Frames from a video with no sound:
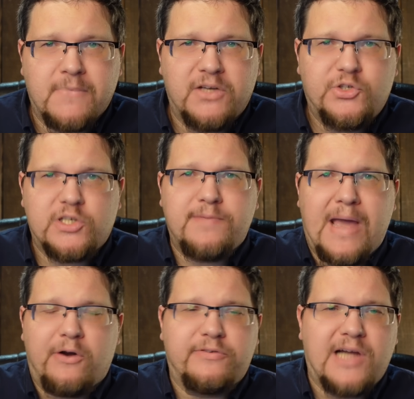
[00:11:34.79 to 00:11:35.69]
It's just a
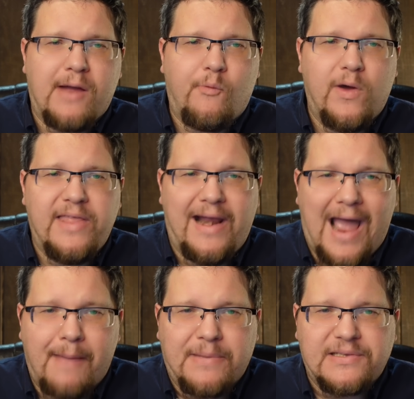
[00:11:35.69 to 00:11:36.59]
matter of time when that
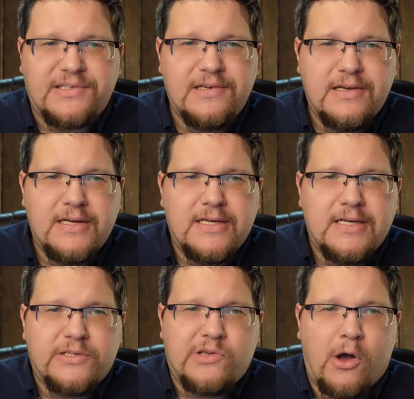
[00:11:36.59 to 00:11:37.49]
happens.
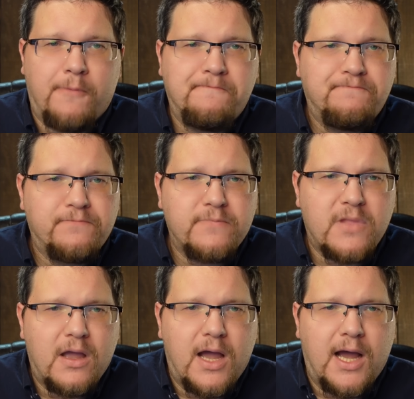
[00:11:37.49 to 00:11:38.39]
So
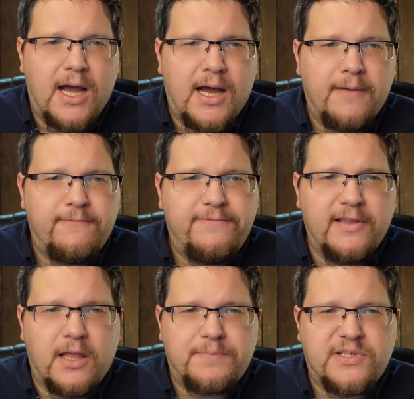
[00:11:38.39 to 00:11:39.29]
uh,
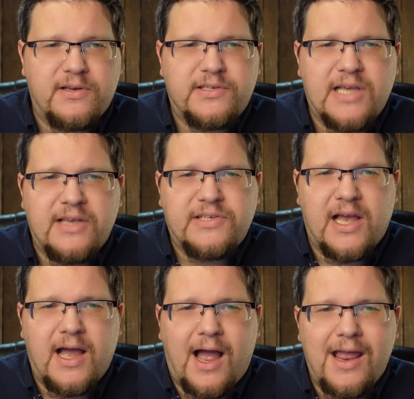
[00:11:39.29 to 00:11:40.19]
Phillips says,
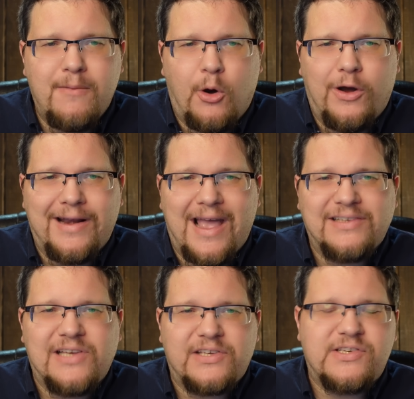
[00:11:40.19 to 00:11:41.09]
uh, I am on
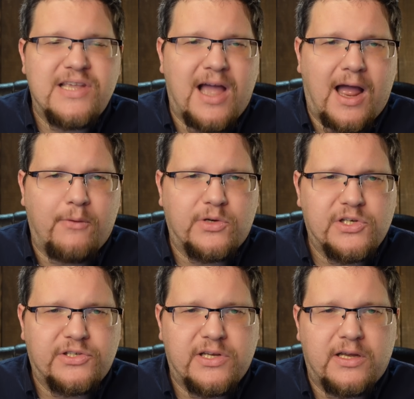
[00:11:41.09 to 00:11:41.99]
S S D I, which
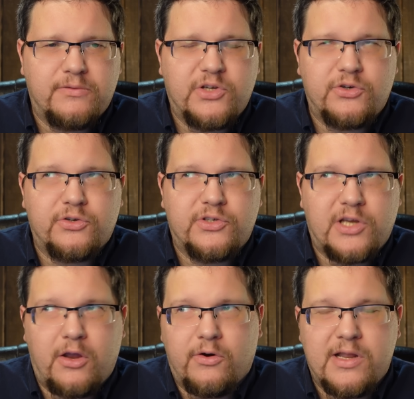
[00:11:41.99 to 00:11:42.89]
is a Social
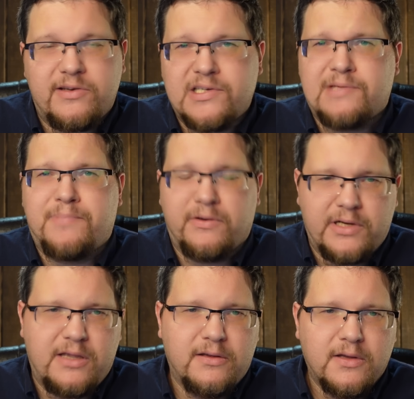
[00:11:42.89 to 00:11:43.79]
Security
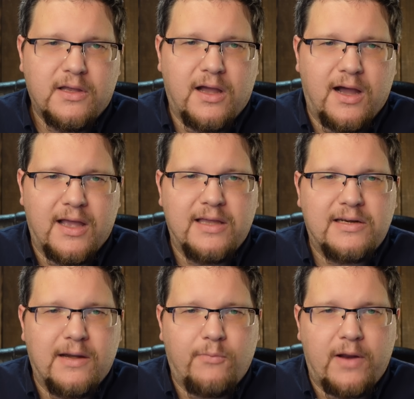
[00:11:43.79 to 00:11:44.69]
Disability uh,
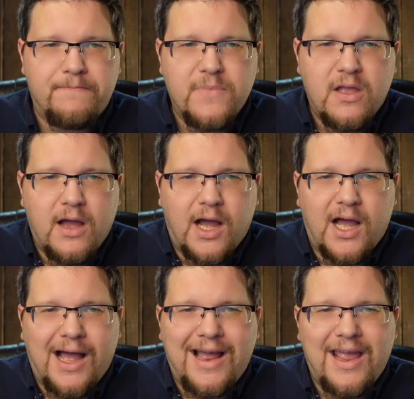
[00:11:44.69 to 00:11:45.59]
Income, right?
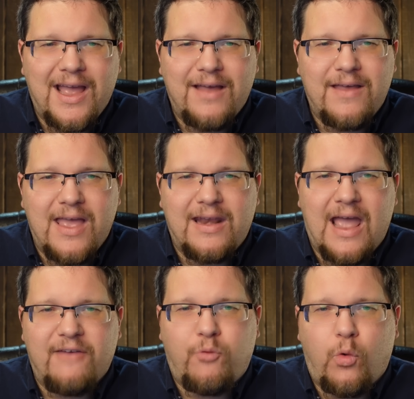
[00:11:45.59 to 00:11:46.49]
Uh, I ha and
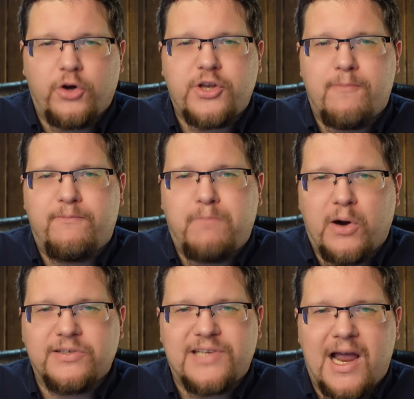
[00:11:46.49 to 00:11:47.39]
have worked
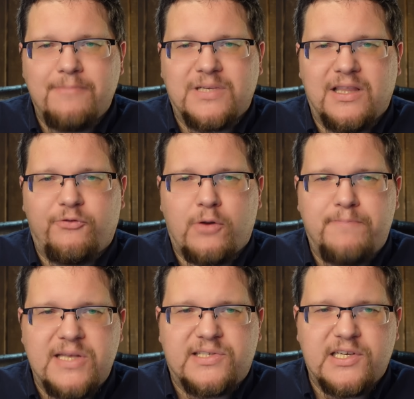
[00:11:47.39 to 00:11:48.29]
part-time delivering
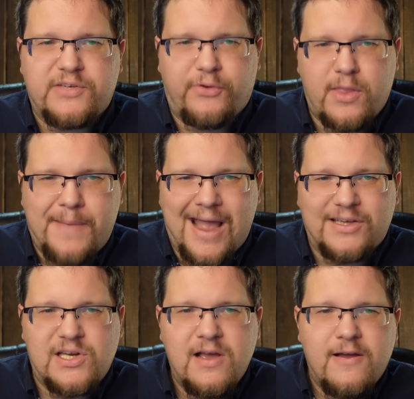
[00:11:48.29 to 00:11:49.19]
pizzas for the
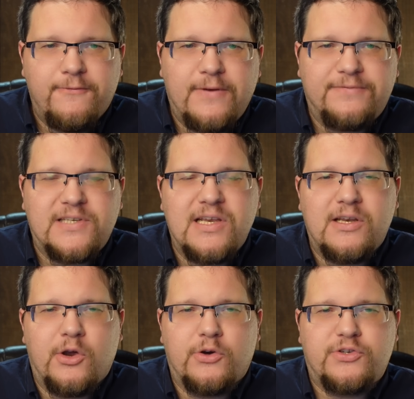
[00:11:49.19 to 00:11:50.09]
past fifteen
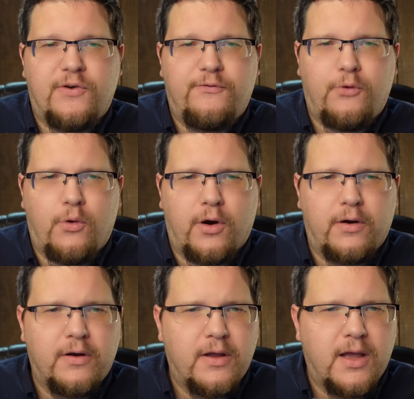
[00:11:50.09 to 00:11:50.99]
years
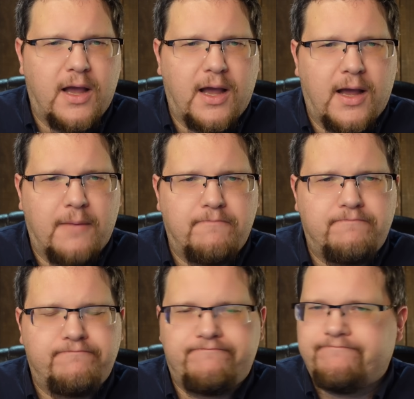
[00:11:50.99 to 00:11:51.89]
for uh,
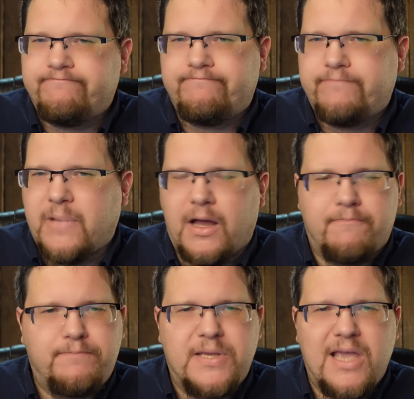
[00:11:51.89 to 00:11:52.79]
uh,
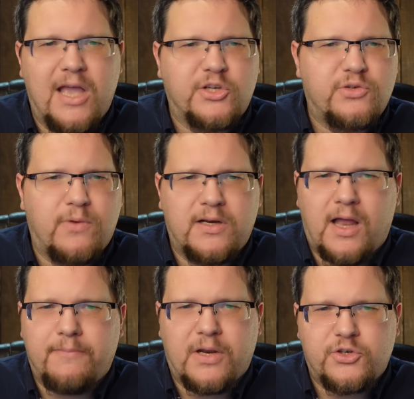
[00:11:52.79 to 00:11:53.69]
P H.
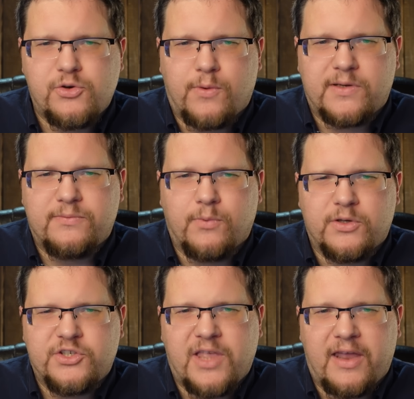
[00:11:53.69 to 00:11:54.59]
I'm not sure what,
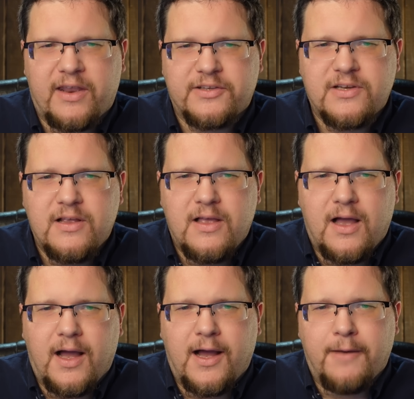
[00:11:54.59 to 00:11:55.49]
what that is.
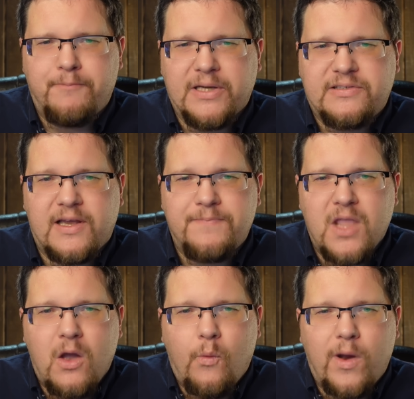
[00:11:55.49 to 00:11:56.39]
Uh, but uh,
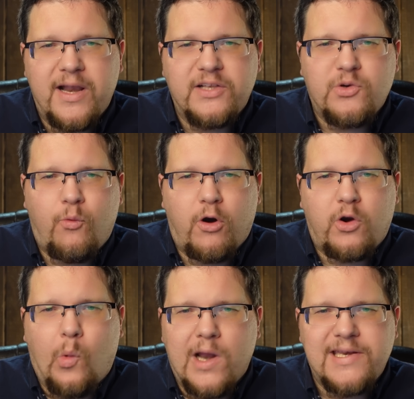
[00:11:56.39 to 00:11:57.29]
went into
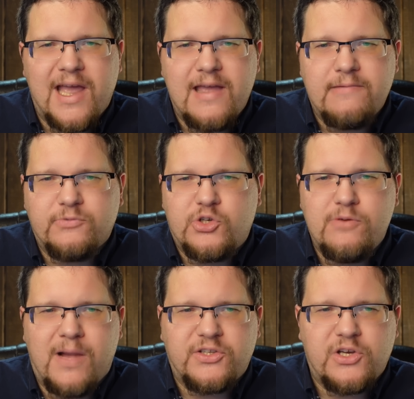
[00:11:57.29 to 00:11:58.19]
work one day, two
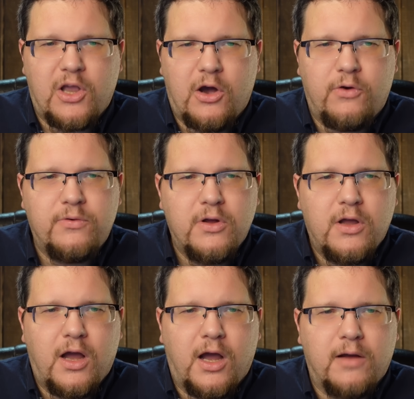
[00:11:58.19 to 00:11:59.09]
months ago,
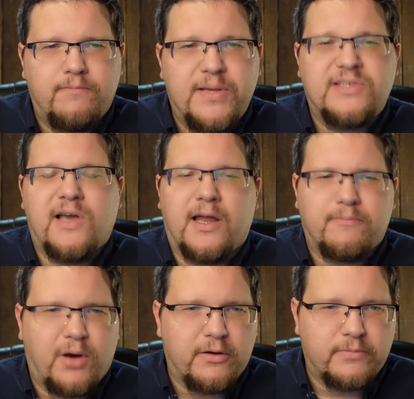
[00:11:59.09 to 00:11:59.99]
uh, Pizza Hut
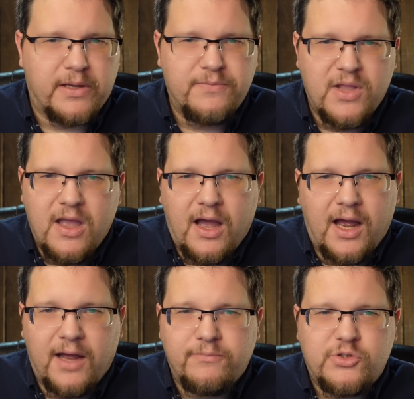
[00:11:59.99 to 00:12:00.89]
probably,
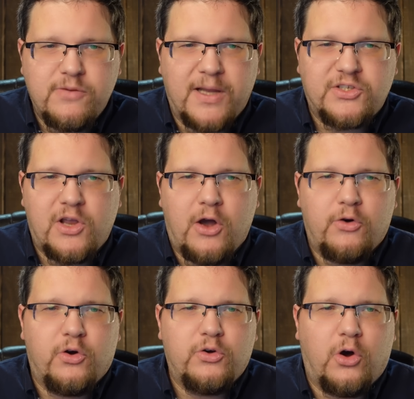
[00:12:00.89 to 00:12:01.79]
uh, two months
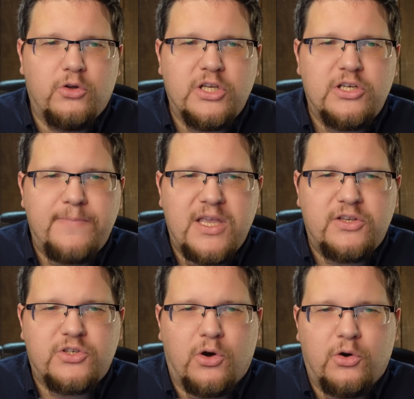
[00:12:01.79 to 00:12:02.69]
ago, only to be
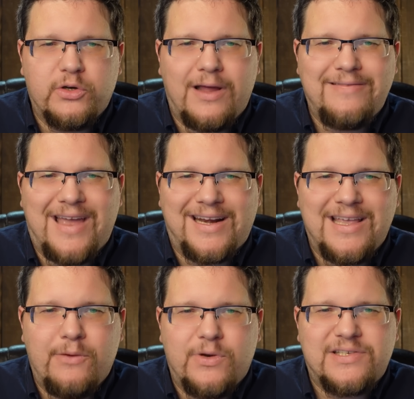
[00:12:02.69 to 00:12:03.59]
told that
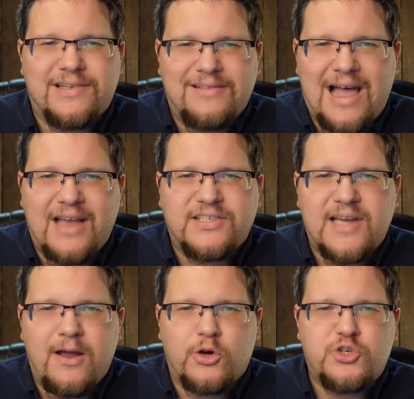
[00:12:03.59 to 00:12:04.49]
it was the last
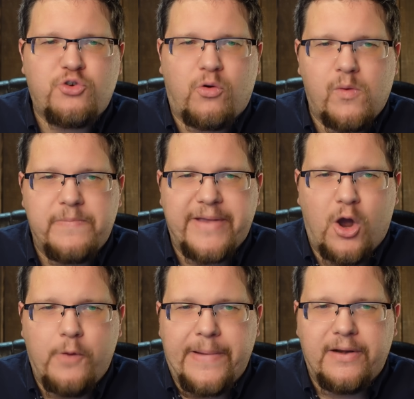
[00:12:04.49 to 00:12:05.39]
day our store would be
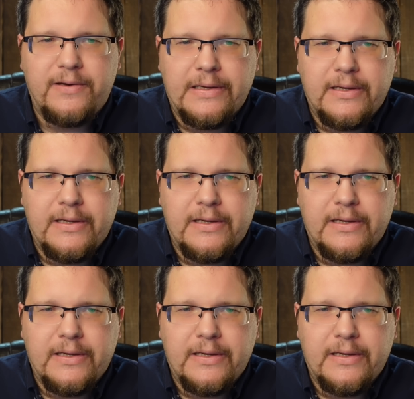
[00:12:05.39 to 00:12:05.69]
open.